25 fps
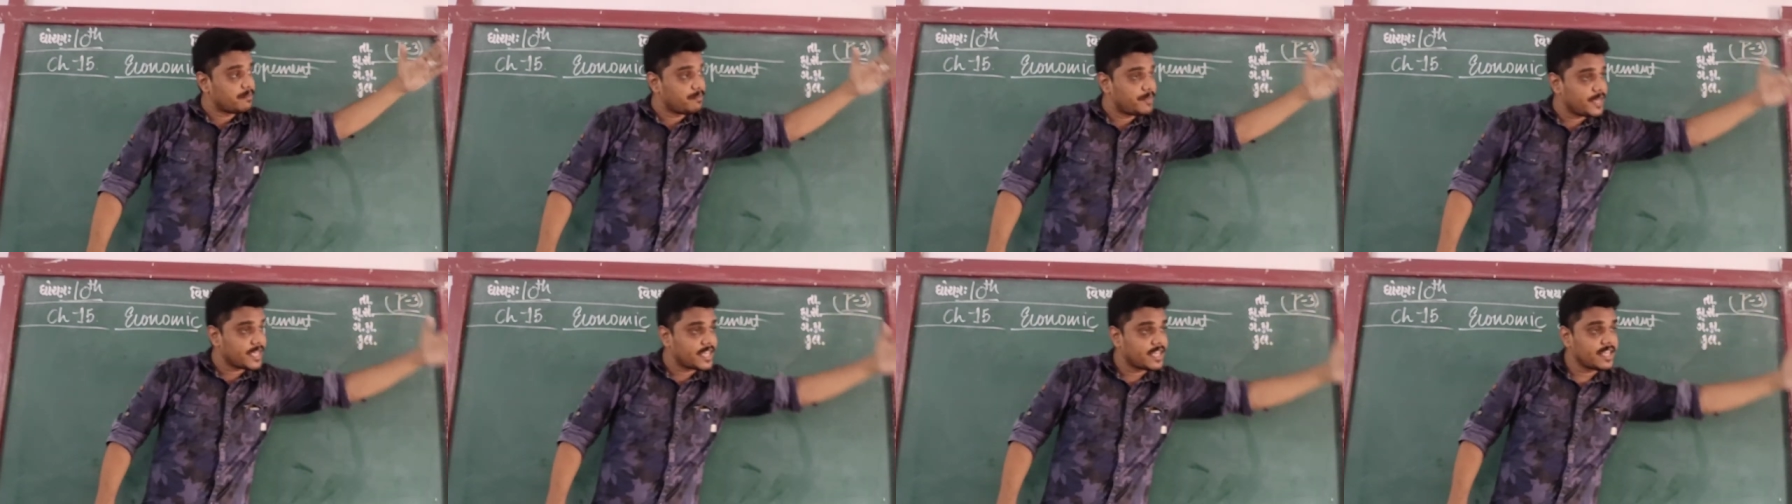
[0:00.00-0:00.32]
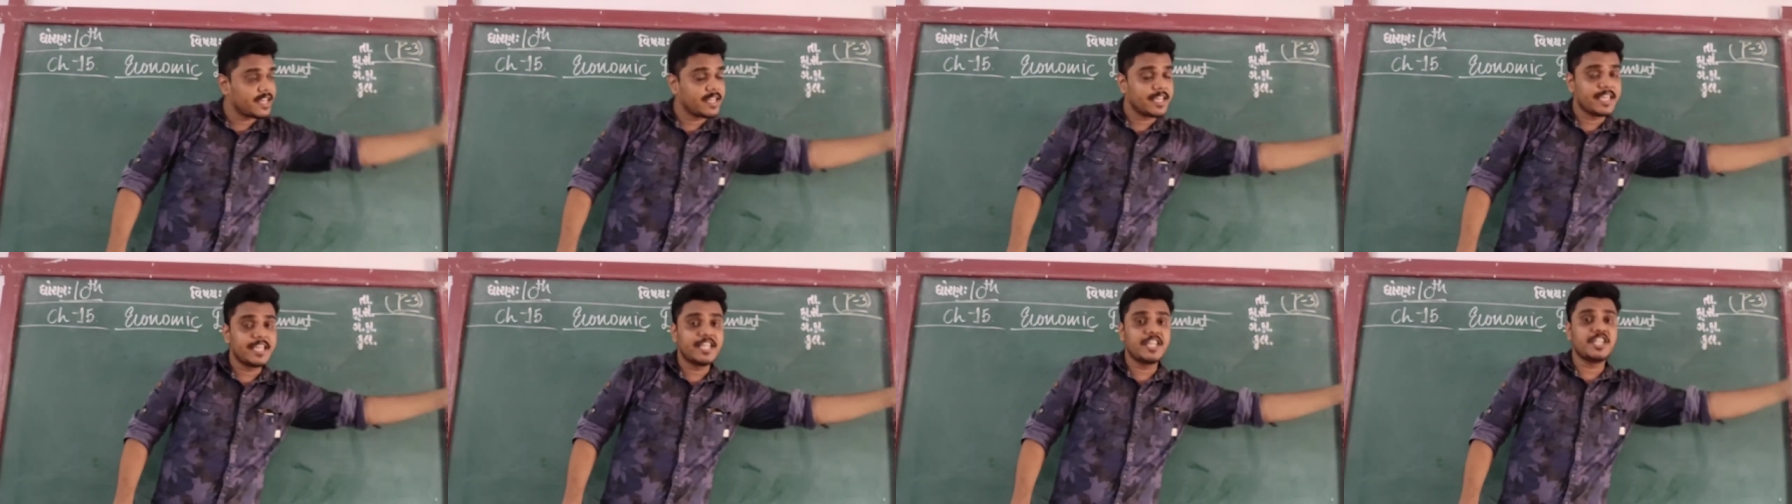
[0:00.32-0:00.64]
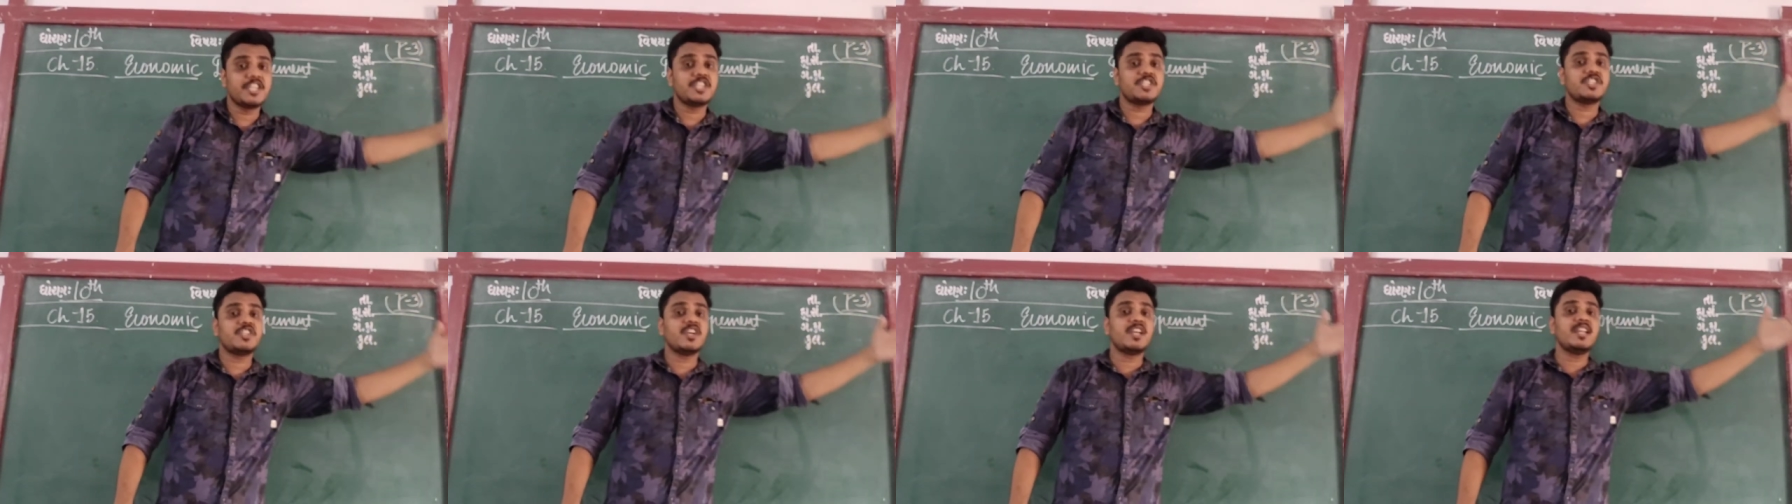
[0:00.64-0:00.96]

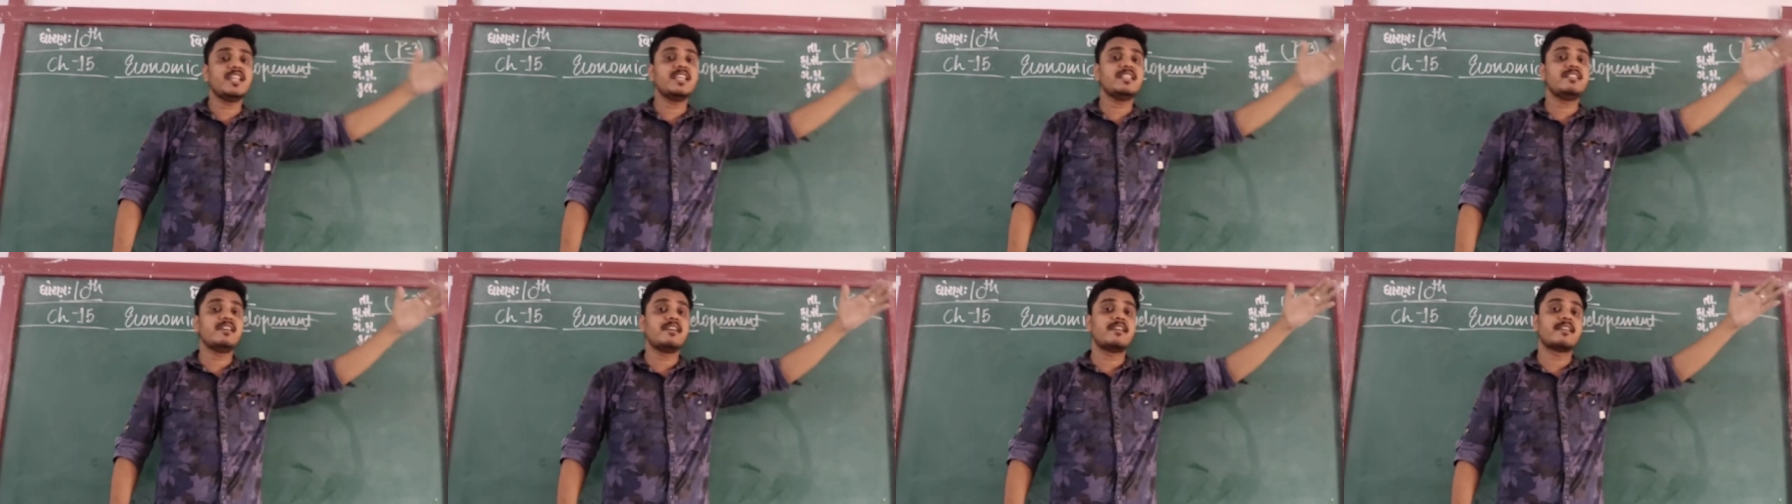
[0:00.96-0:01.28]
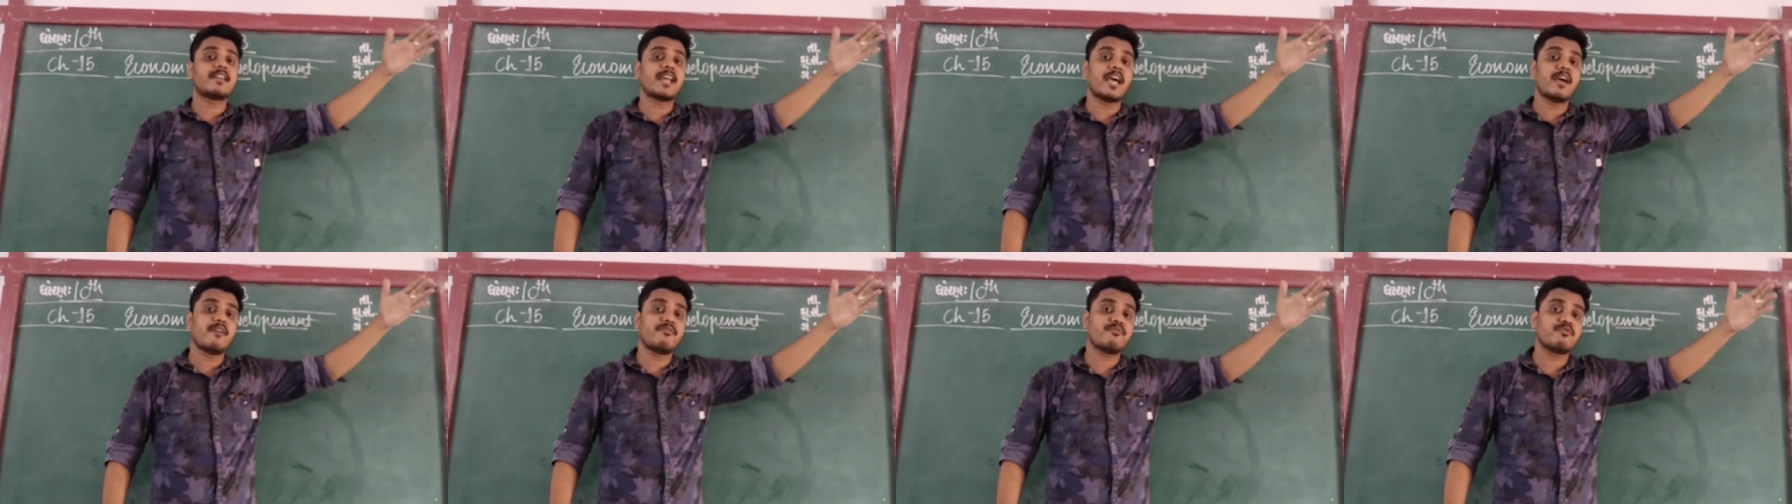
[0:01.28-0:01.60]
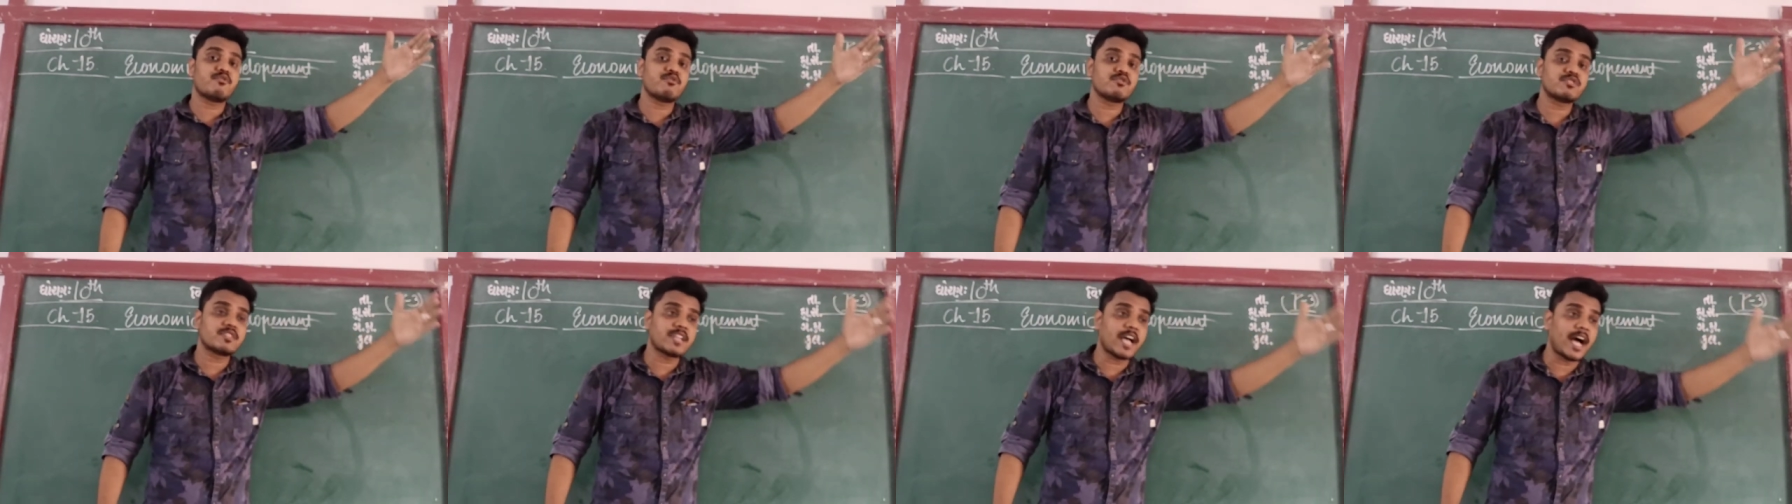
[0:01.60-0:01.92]
initially the dry
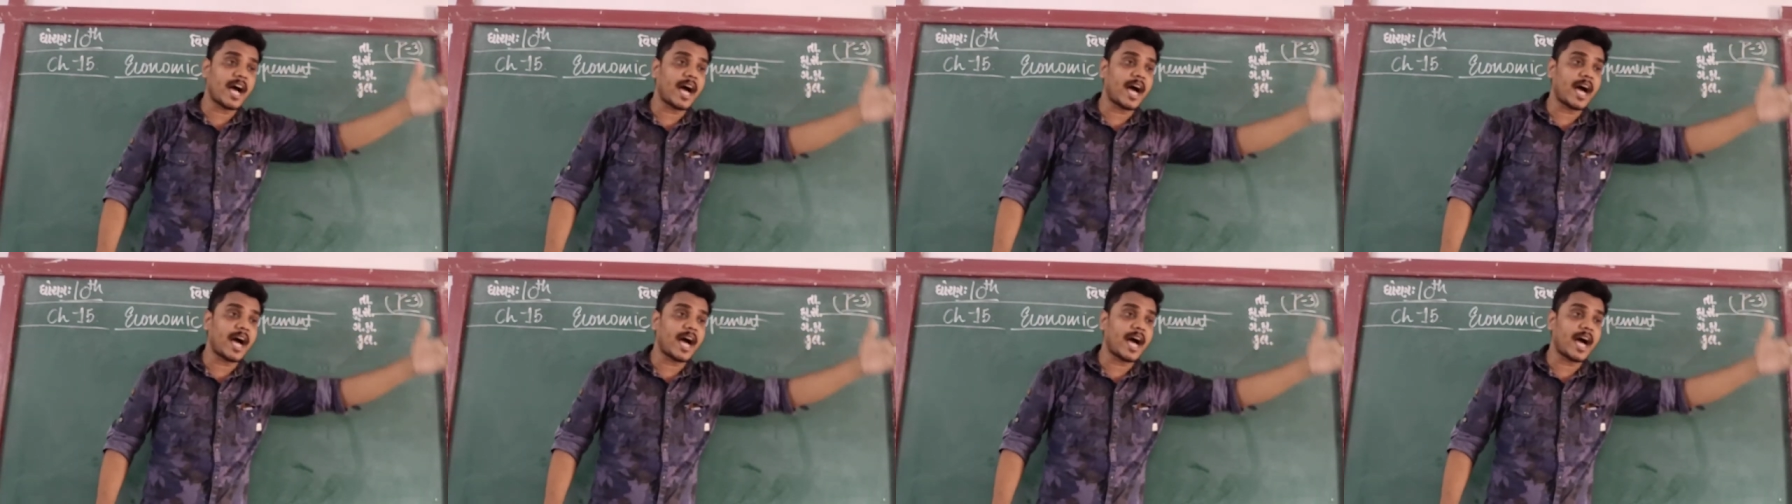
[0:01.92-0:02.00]
fruits